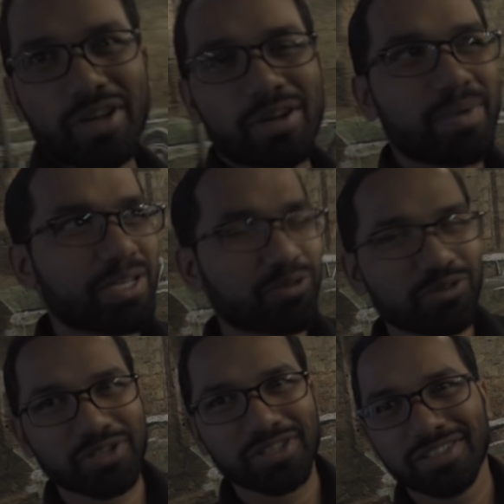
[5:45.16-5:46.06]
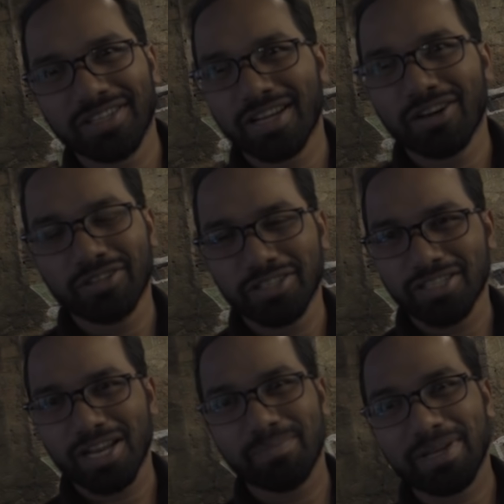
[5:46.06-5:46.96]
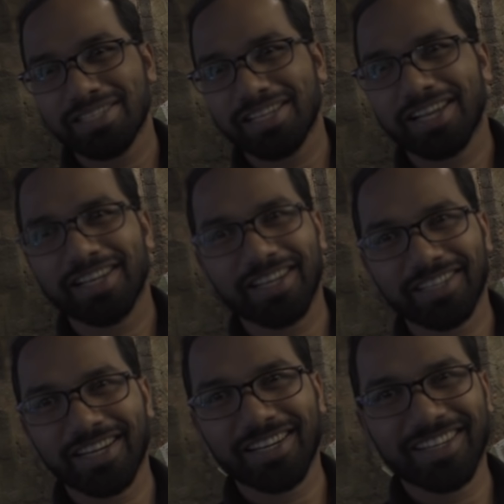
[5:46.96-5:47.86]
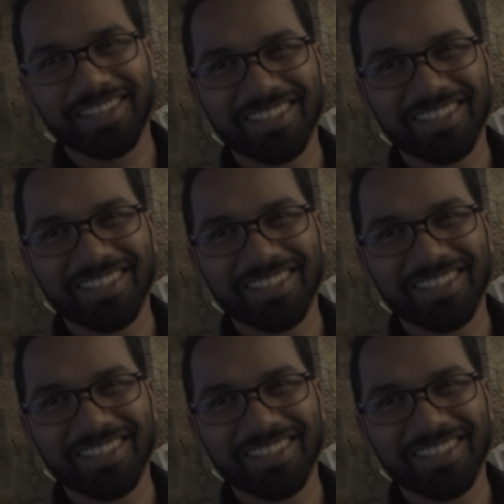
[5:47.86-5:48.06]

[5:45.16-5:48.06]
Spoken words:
We are mixed cuisine, continental, Mexican and Italian.